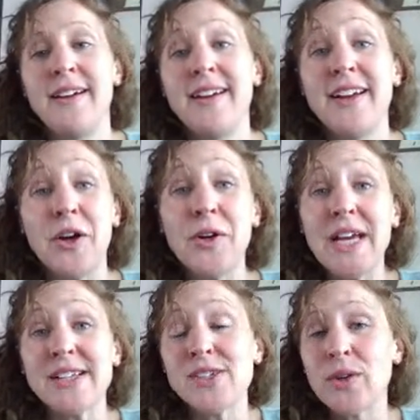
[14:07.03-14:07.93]
Okay,
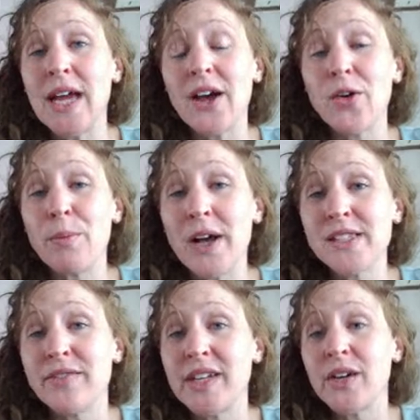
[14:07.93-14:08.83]
so now pause the
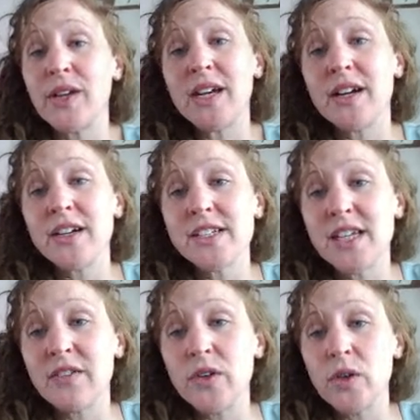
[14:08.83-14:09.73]
video here, see
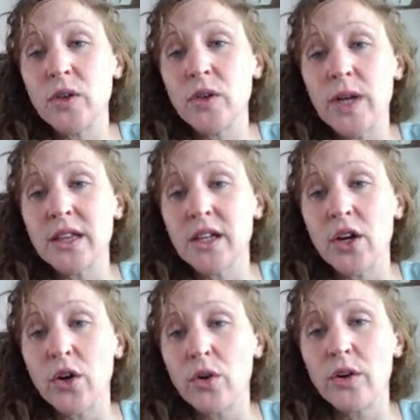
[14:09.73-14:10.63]
if you can write the
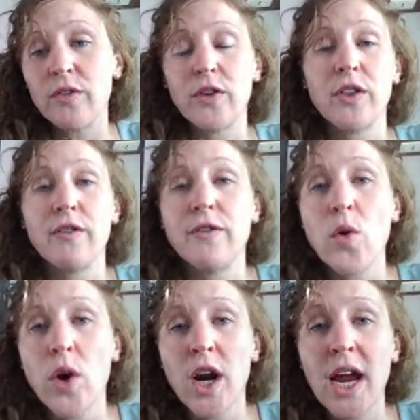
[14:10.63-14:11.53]
code for the
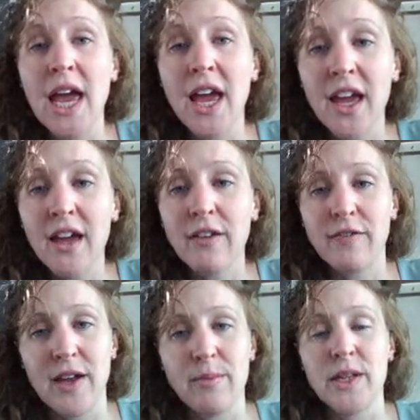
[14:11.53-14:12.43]
4A
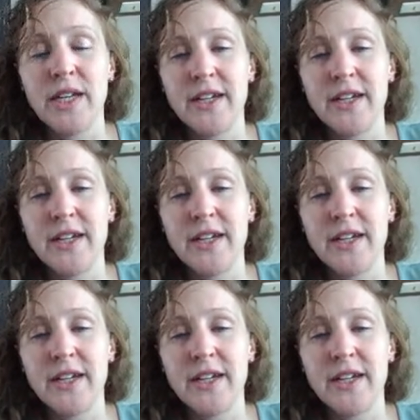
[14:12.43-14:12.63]
family.